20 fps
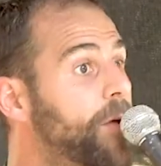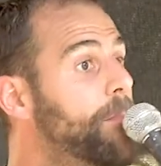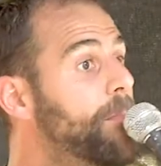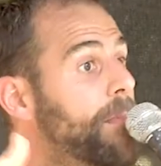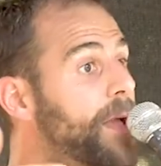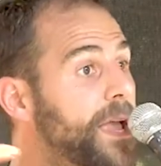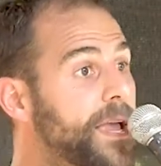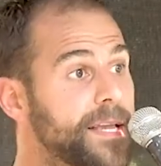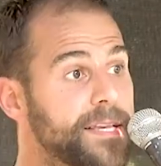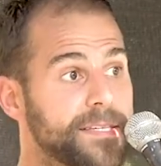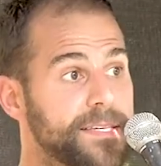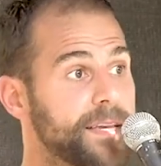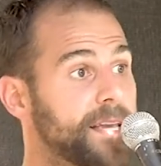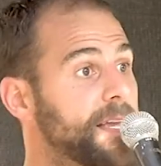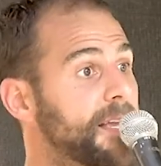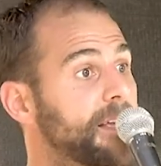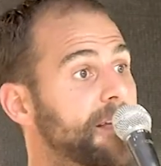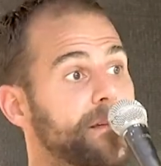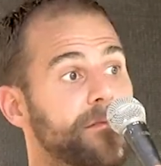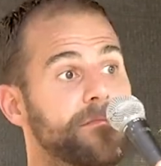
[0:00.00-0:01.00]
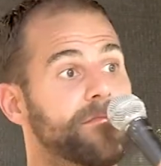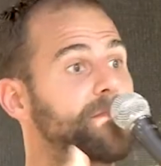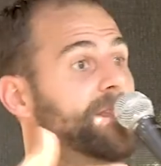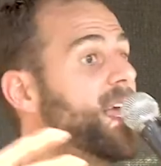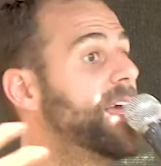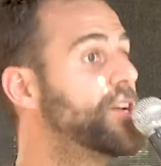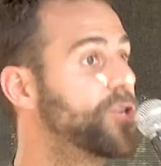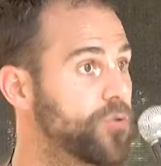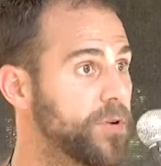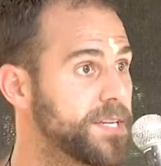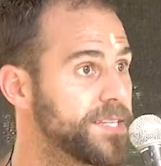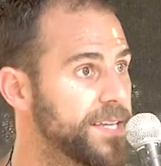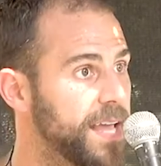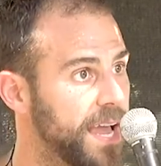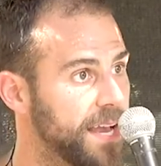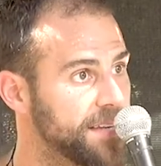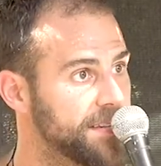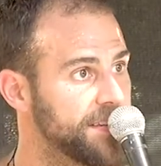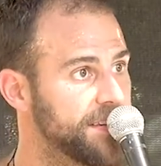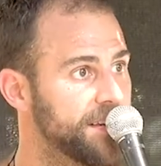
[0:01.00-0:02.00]
amazing tantric
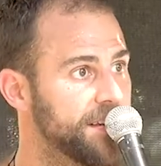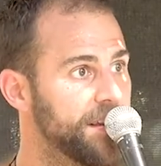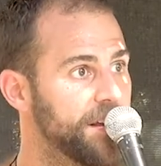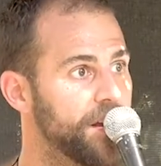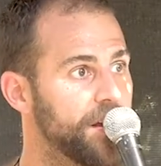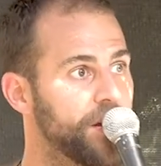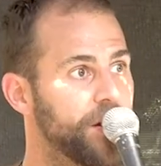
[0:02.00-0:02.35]
sex,